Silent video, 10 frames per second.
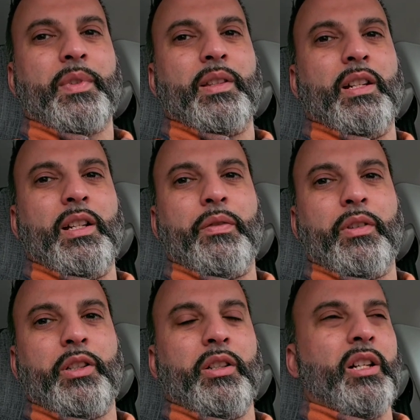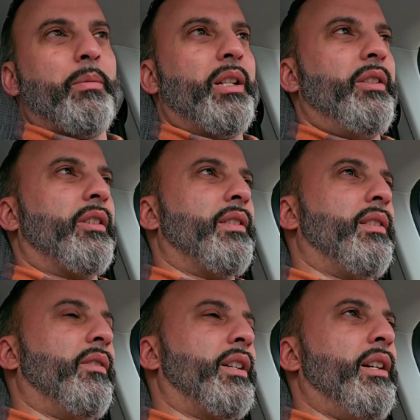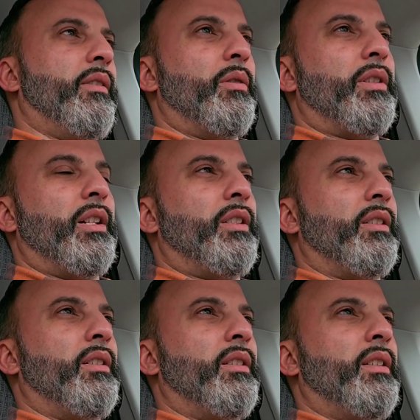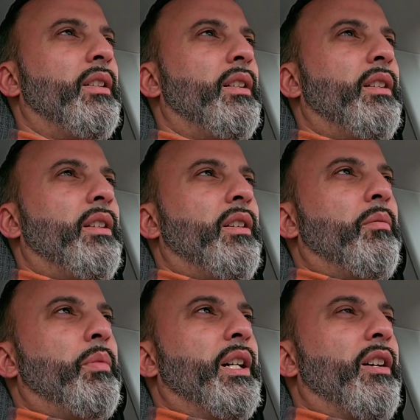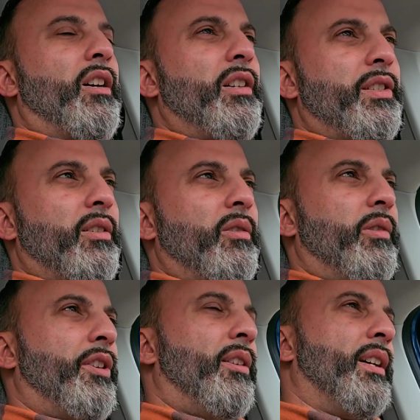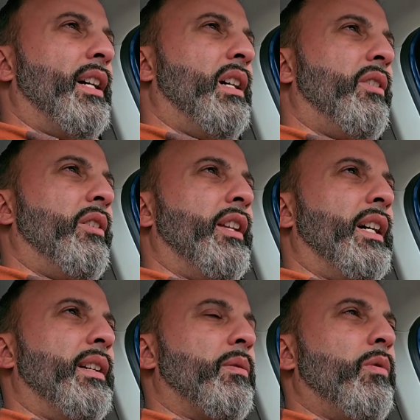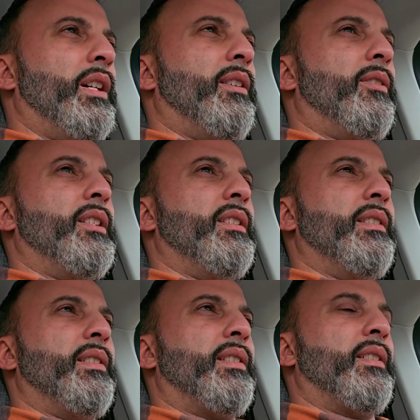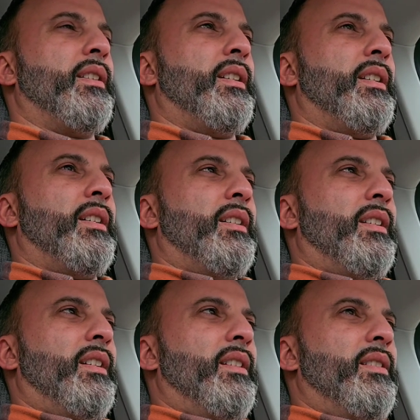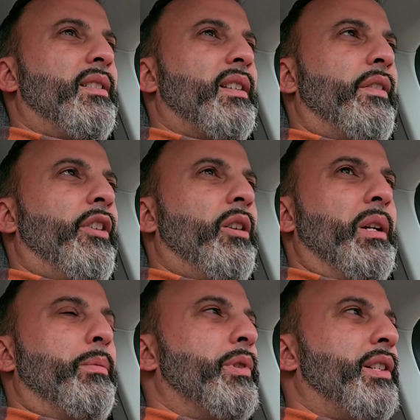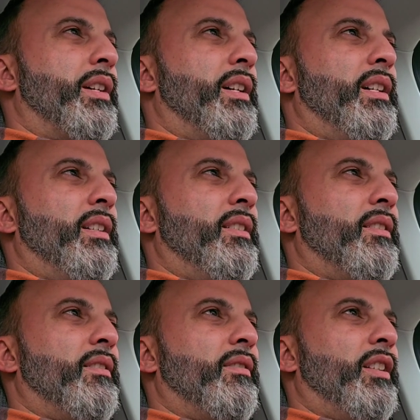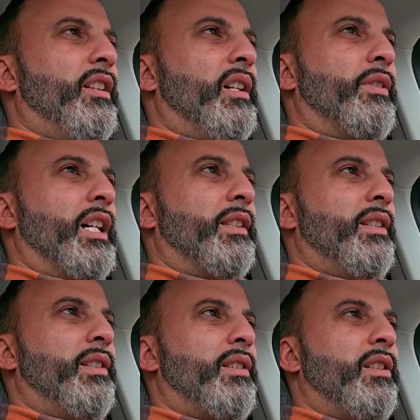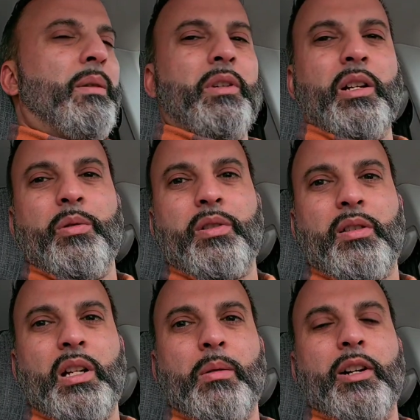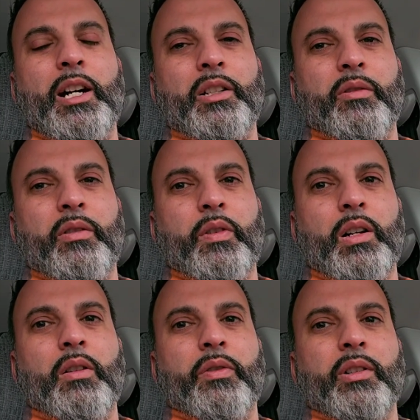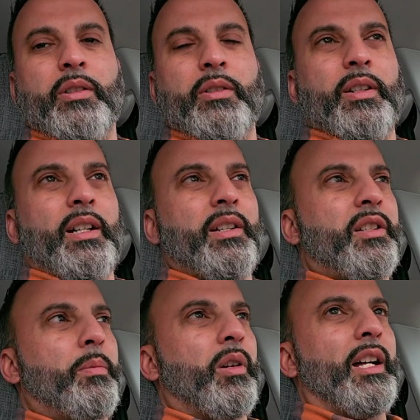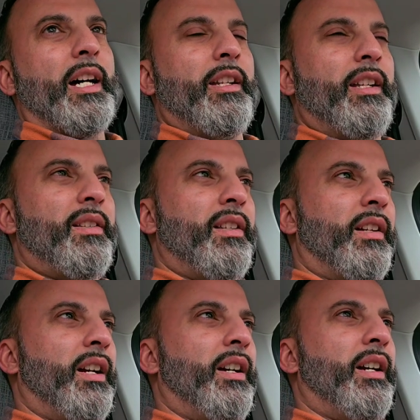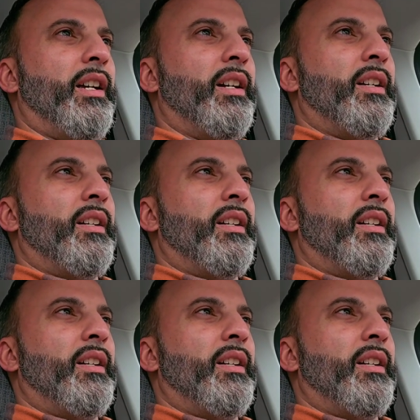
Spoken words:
then it definitely should not be in your concealed carry rotation. But also, a thought I have on that as well is I've heard people say, I've got this snub-nose double-action revolver, and it's super light and easy to carry.